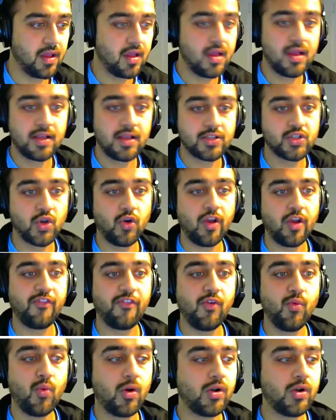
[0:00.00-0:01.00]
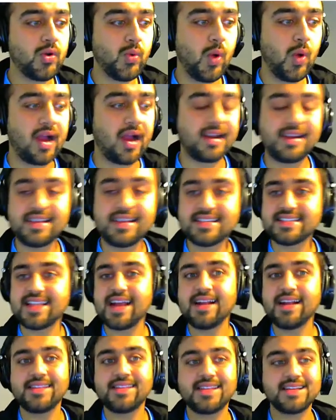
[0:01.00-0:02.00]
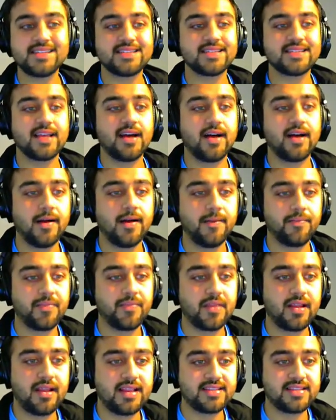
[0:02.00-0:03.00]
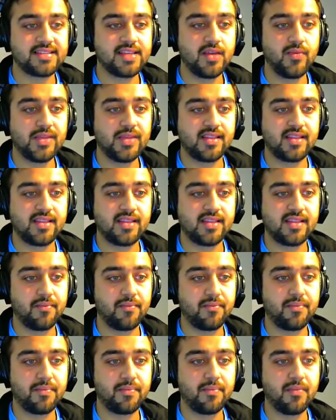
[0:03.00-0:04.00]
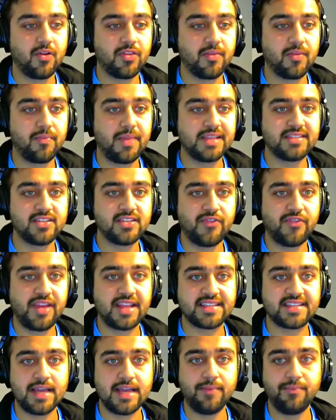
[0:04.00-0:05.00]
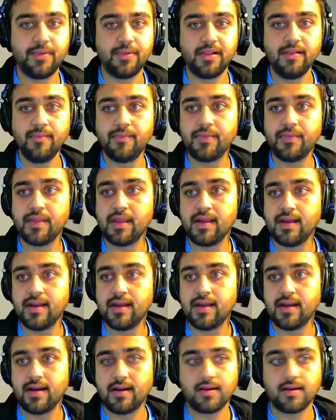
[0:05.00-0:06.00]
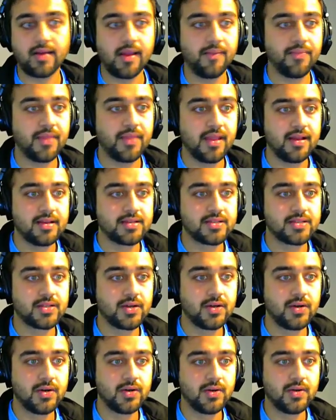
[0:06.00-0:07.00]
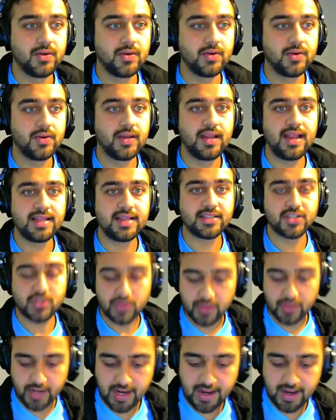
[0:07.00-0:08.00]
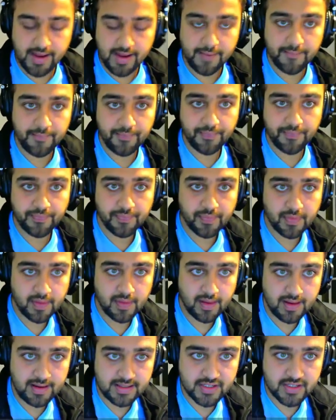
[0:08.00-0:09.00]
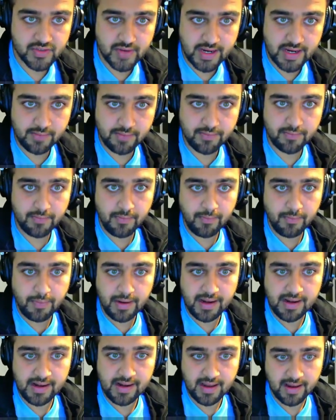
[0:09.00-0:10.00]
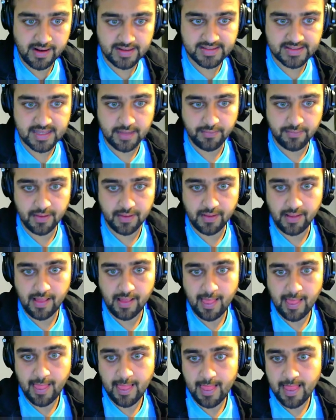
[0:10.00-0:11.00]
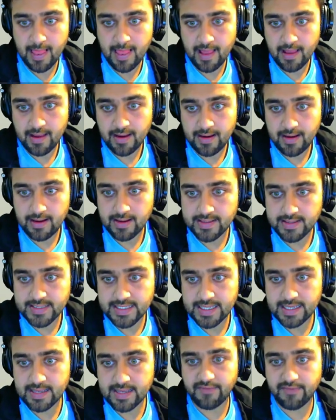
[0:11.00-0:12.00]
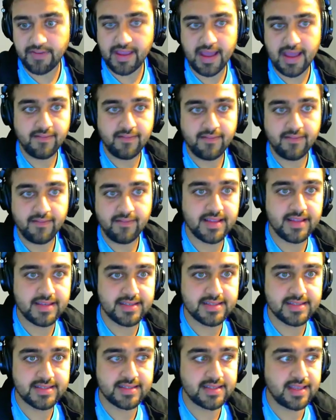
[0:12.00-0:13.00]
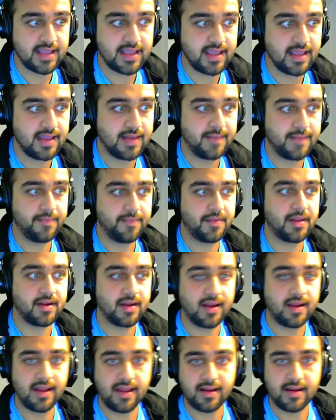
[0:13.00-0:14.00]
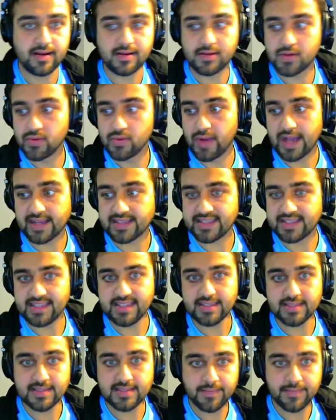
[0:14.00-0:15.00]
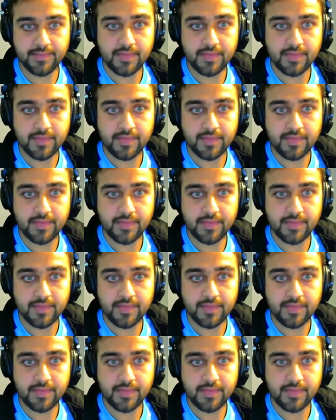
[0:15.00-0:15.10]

So if you want to understand this, let's say with on the basis of an example, Okay, so let's try and build our example. Let's say we have this two axes,